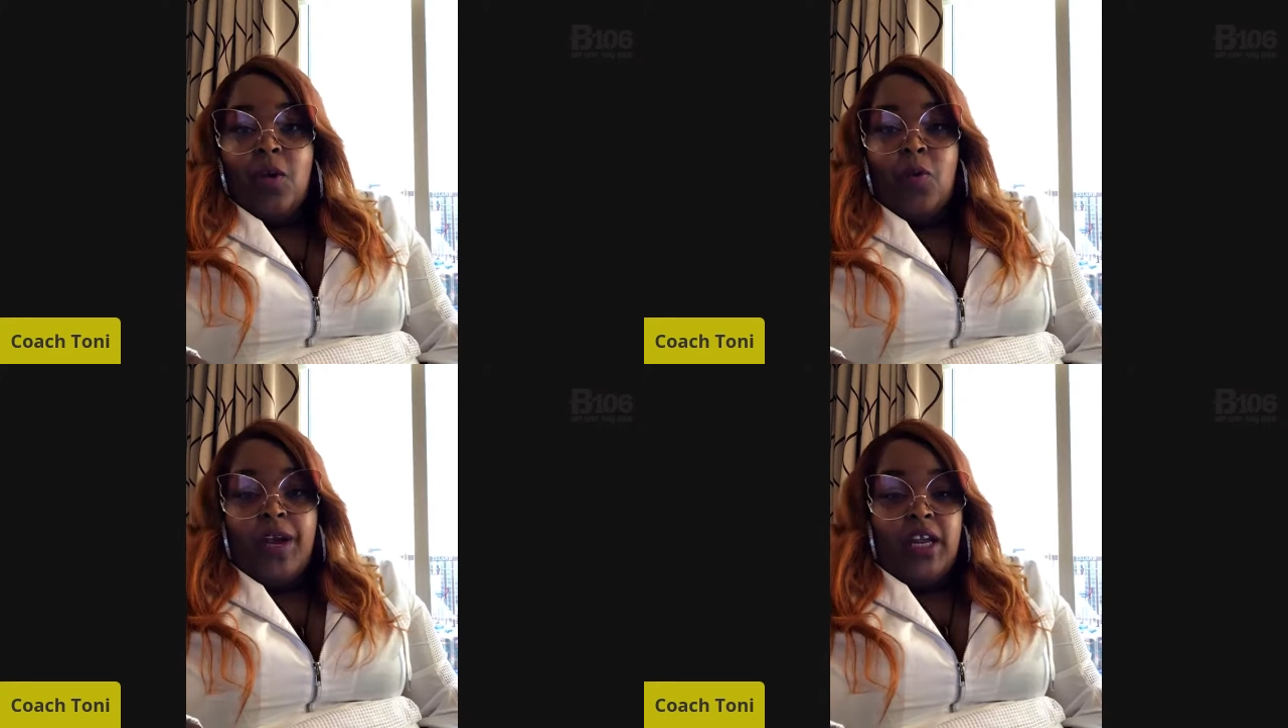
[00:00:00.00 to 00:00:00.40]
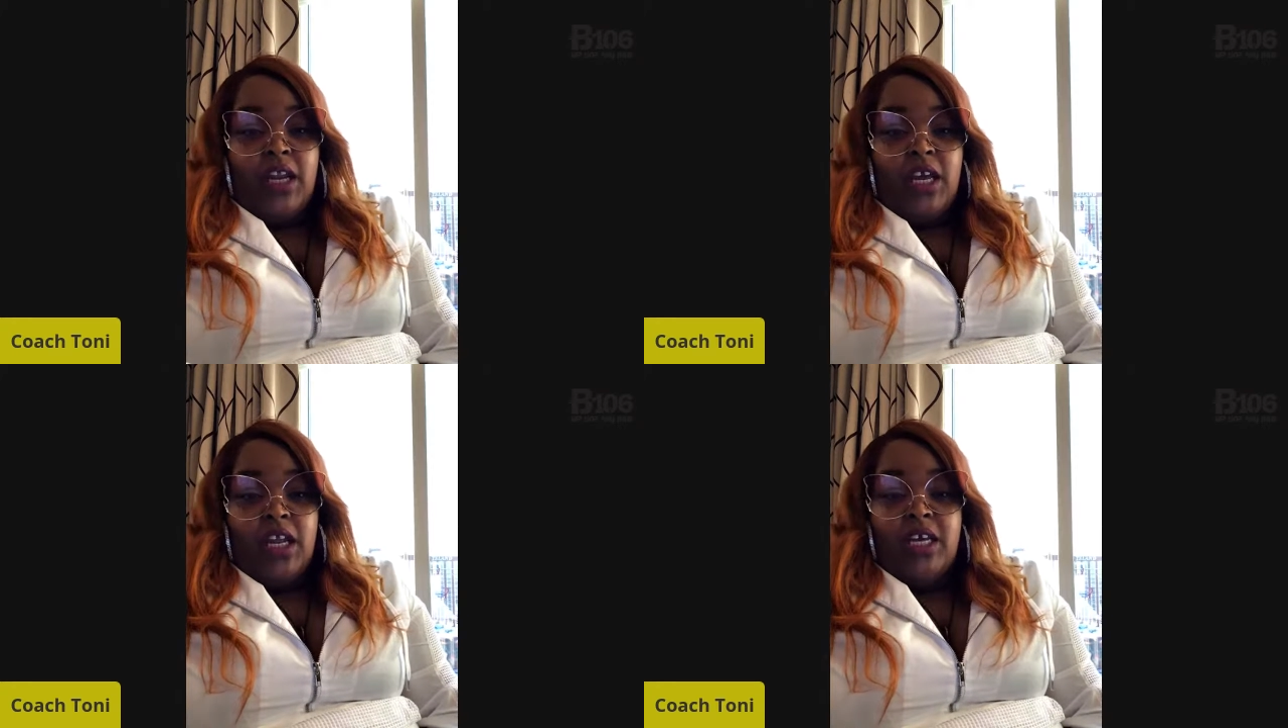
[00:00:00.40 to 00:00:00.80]
We
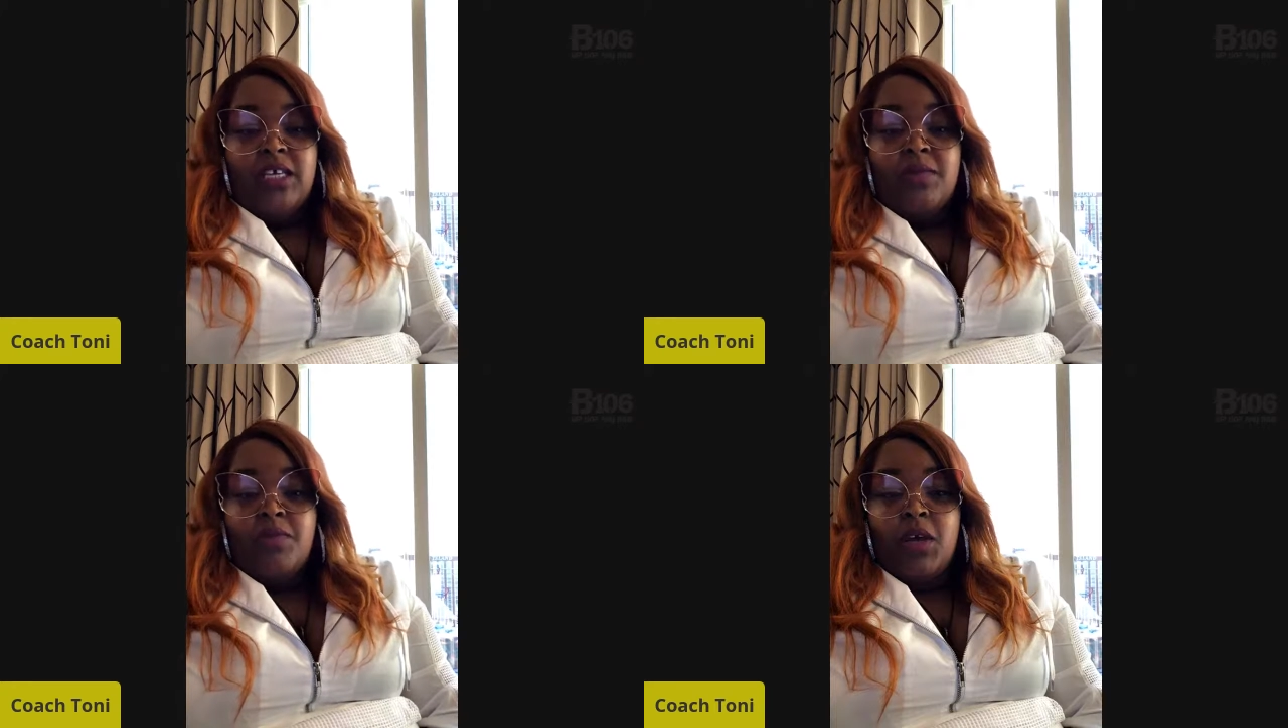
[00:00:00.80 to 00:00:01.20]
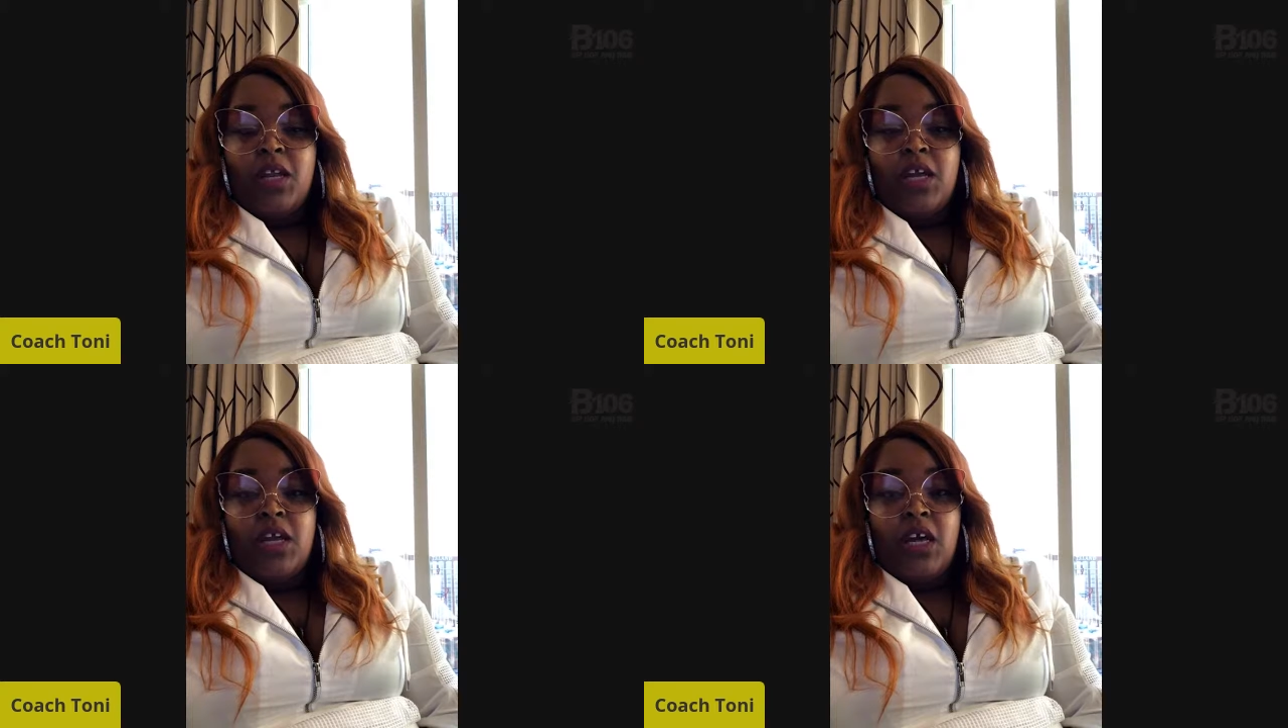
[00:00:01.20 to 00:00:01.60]
need as
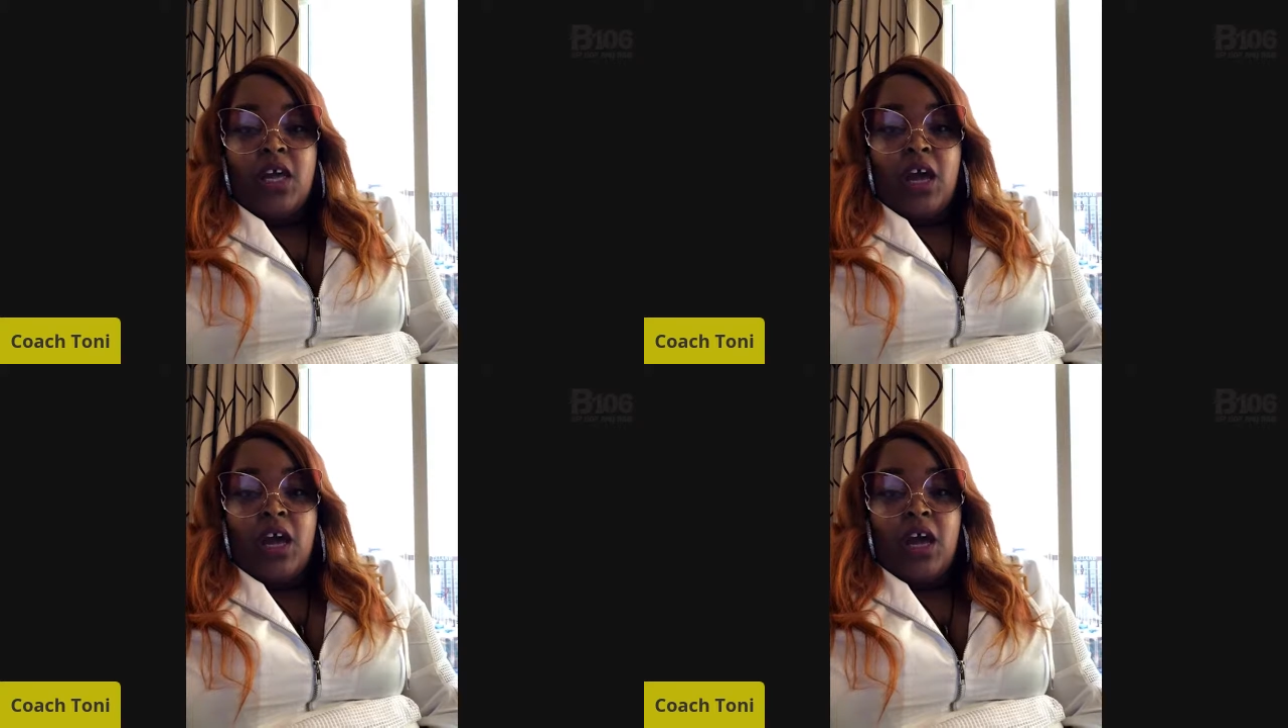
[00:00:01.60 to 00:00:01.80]
many